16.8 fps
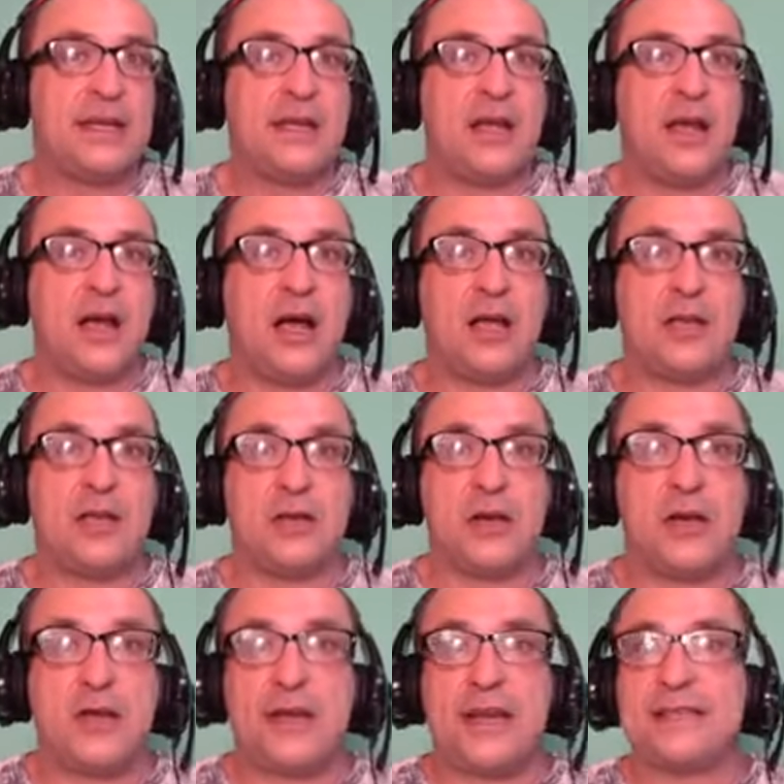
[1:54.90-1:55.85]

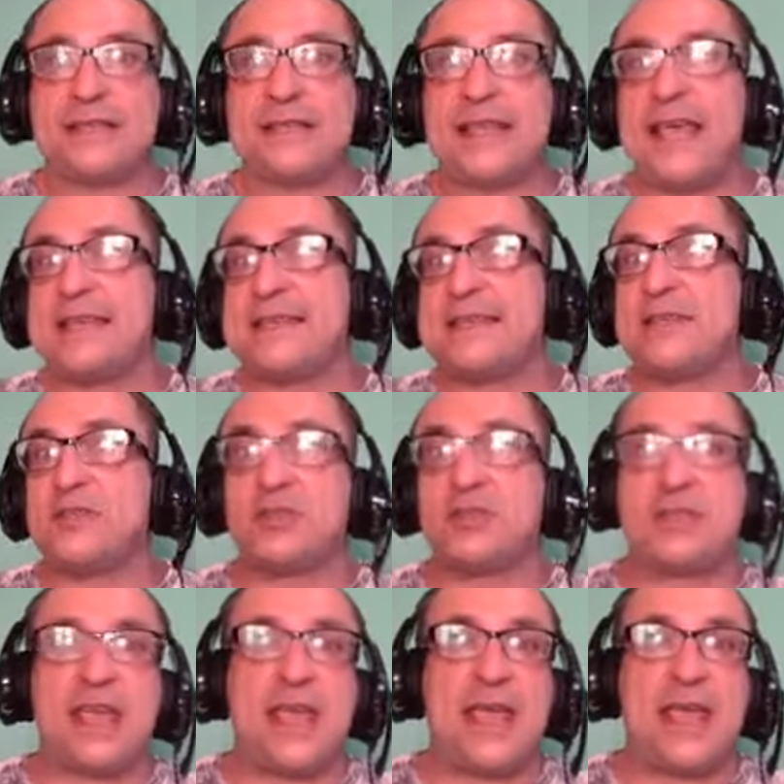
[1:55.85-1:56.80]
In his case, he
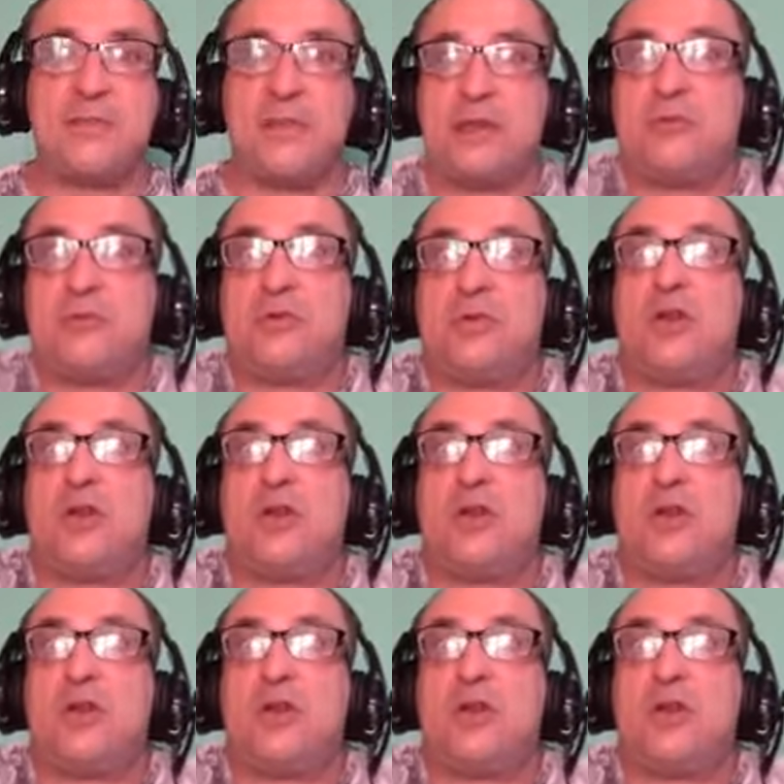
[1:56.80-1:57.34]
just came and,